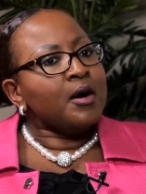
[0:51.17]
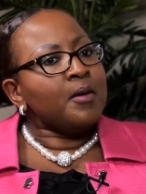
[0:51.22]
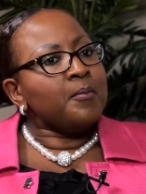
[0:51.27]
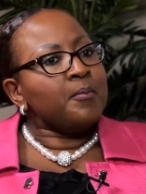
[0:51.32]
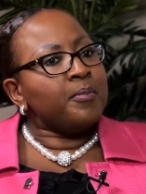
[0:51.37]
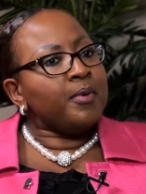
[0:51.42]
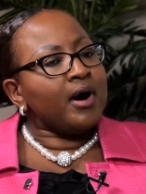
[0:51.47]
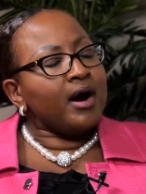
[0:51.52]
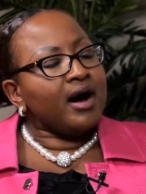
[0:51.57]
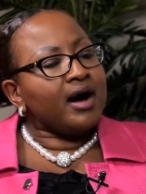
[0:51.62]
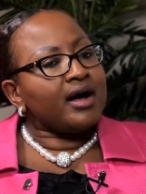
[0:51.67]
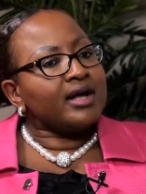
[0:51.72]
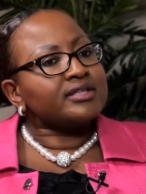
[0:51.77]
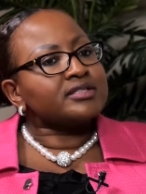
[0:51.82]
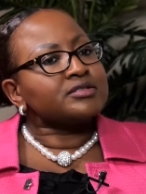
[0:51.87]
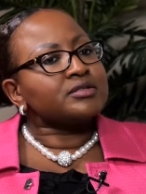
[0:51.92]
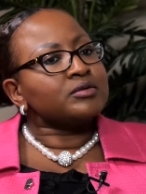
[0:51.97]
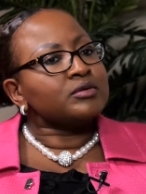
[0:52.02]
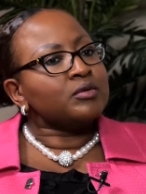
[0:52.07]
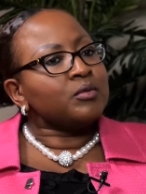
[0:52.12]

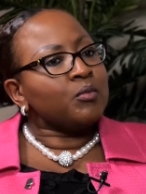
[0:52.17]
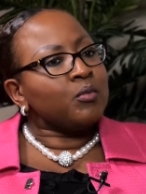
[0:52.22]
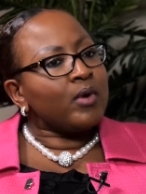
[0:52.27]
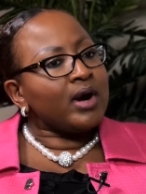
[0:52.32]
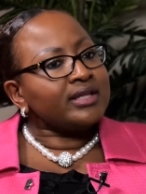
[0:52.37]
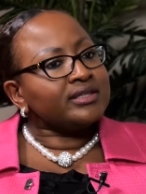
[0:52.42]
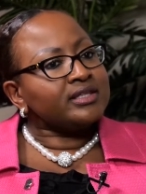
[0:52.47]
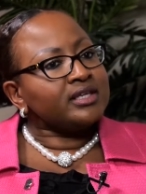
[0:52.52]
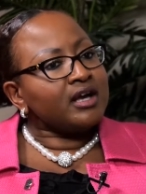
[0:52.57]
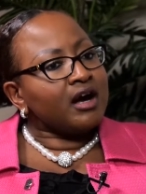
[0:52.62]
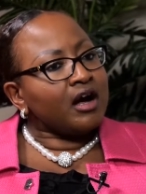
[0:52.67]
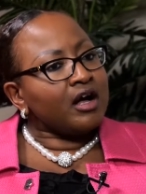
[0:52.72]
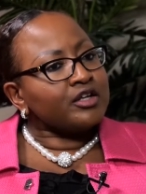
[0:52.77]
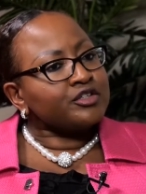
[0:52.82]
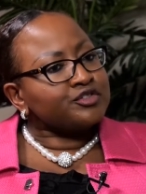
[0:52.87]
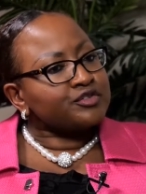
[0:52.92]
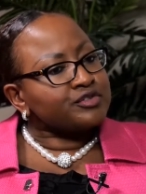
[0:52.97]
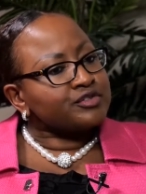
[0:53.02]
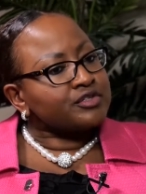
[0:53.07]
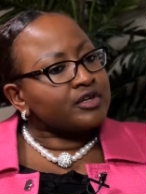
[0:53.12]
but what the
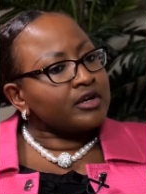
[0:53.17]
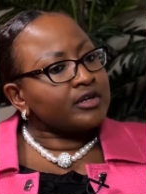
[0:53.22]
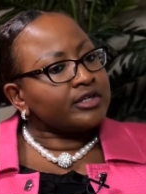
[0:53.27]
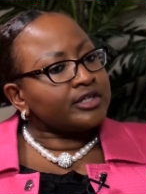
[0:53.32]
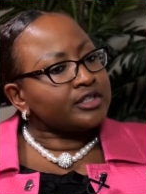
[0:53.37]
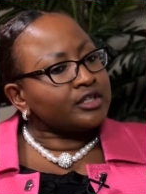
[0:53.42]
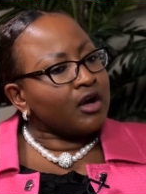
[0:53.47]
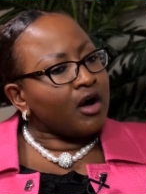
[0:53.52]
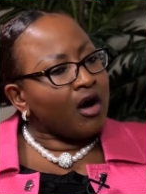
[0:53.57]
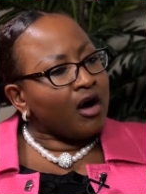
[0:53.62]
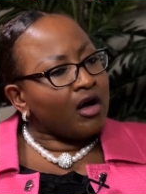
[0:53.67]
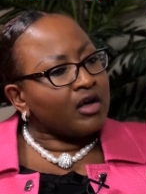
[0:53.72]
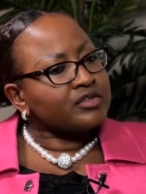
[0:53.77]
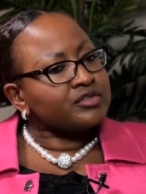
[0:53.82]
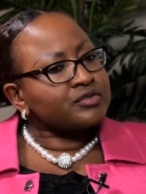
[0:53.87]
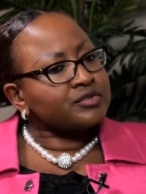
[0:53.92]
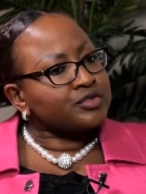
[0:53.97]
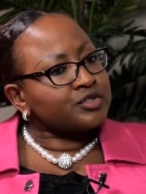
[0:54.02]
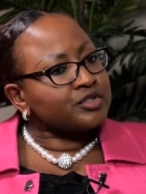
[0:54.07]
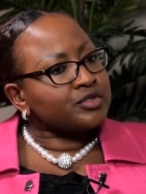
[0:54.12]
ultrasound can
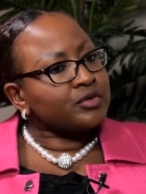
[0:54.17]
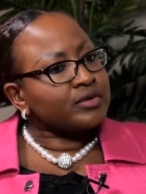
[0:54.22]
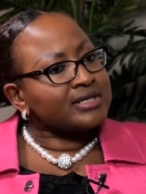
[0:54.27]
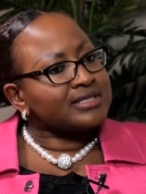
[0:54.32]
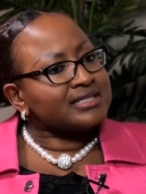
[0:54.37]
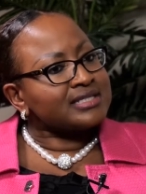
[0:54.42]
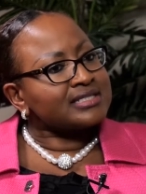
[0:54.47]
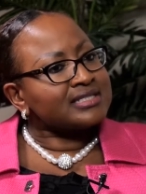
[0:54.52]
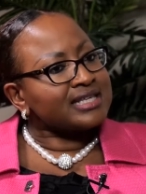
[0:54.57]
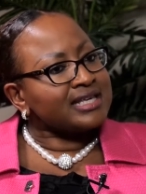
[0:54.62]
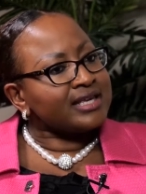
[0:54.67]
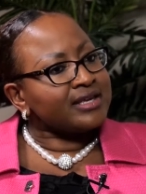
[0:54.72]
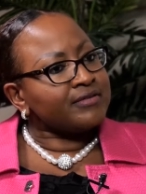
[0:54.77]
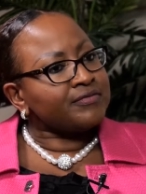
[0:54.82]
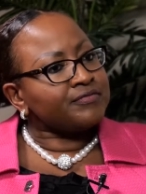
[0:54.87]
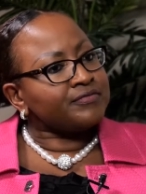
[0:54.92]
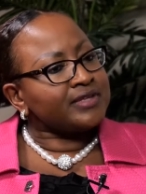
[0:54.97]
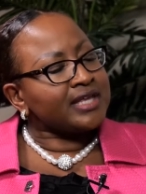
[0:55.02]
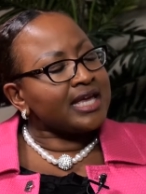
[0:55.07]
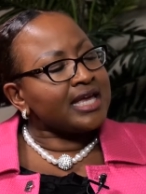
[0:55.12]
also show us is
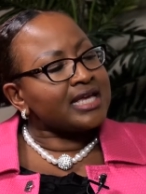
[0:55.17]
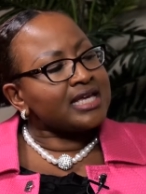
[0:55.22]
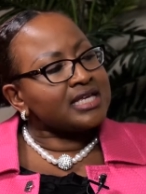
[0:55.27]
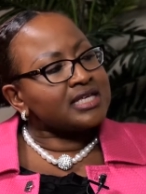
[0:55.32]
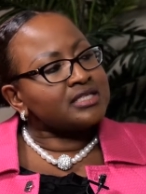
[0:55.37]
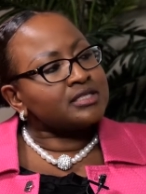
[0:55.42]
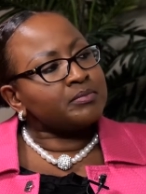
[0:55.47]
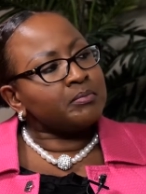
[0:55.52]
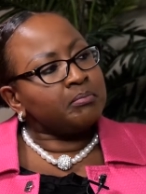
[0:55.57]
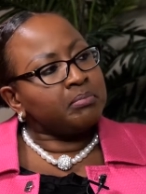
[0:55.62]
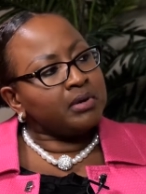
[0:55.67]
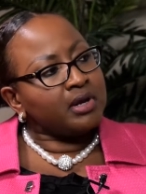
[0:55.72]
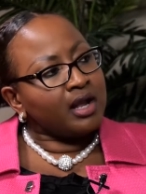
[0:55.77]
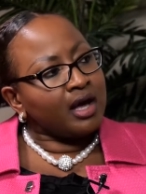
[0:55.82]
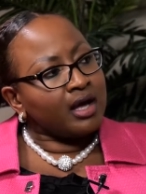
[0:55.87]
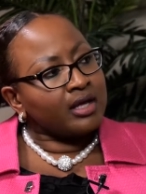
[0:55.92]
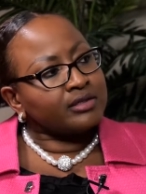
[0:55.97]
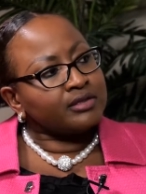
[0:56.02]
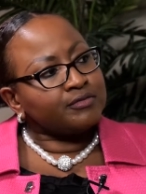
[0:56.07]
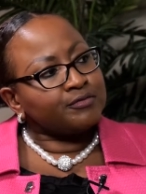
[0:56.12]
if there is
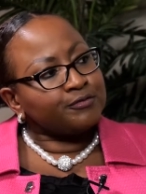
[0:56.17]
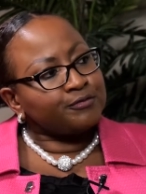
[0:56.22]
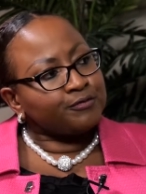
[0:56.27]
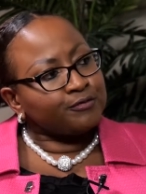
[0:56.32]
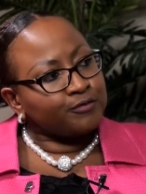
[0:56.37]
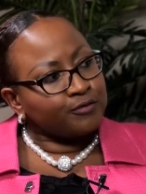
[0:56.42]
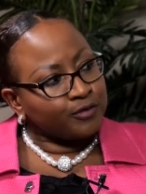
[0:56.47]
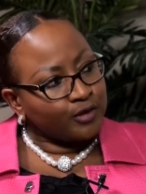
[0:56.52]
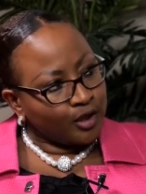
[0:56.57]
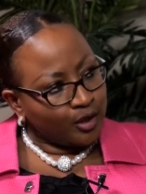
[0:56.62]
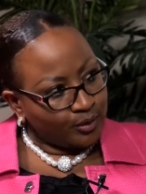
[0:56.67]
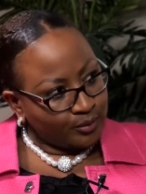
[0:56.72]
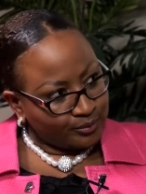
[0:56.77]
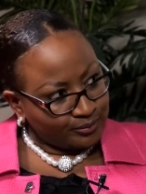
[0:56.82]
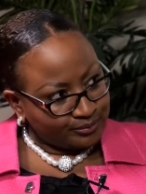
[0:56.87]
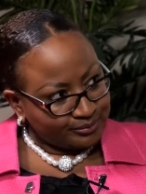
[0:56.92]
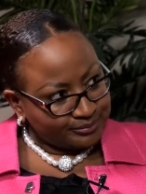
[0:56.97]
blood flow.